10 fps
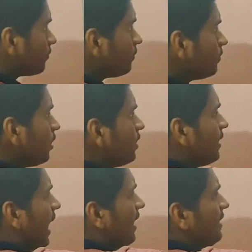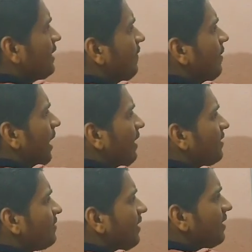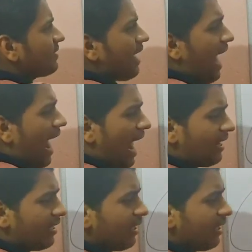that is given minus 6, and